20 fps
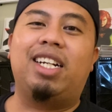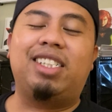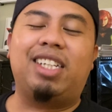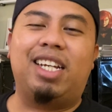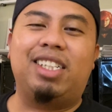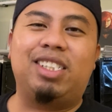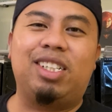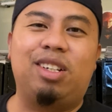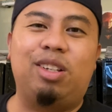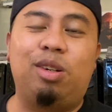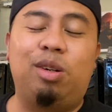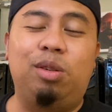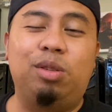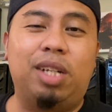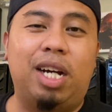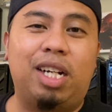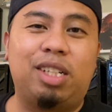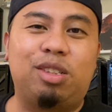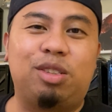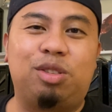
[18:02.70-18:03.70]
ties into the whole
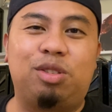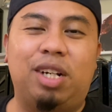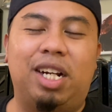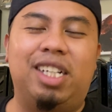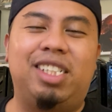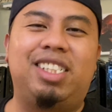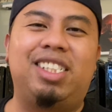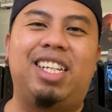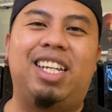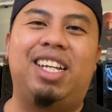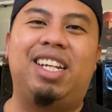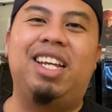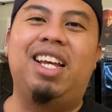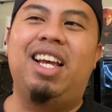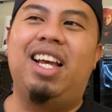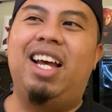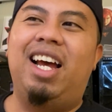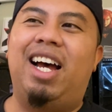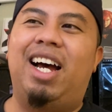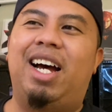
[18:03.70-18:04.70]
Doctor Strange thing,
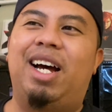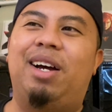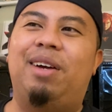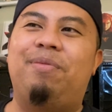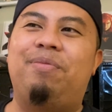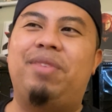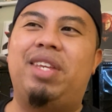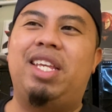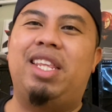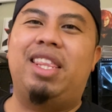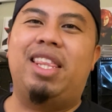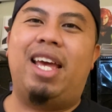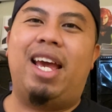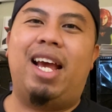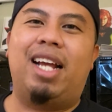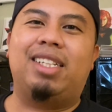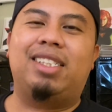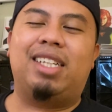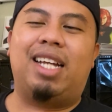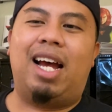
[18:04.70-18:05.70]
in
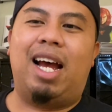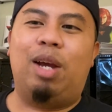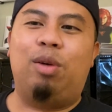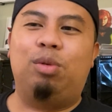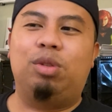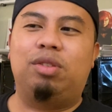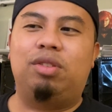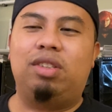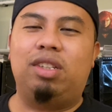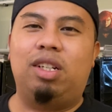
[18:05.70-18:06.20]
that I was,